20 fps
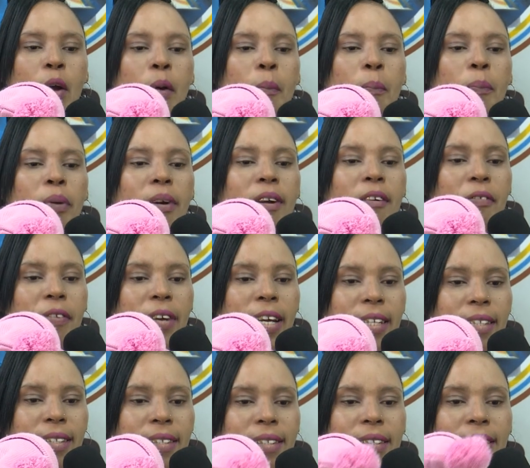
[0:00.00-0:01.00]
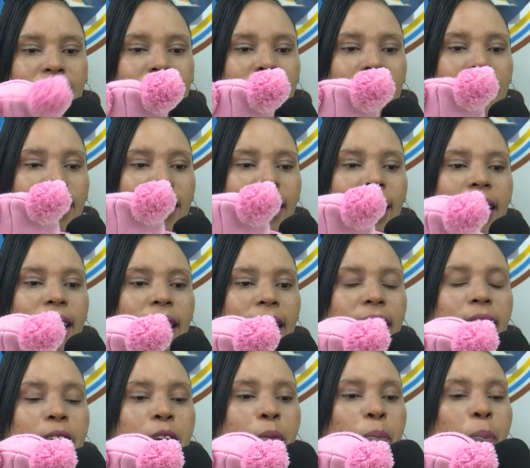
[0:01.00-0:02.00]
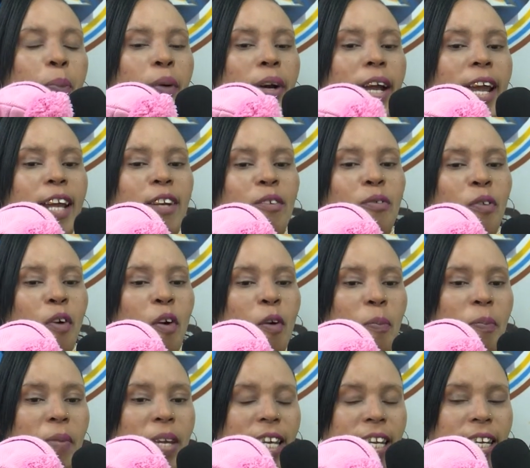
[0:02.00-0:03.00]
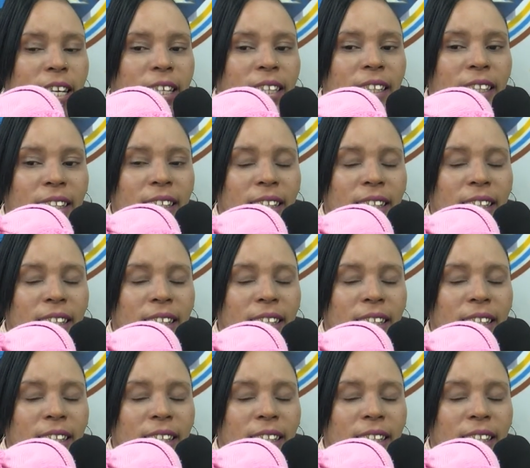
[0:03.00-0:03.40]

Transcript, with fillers: prophet, he prayed for me.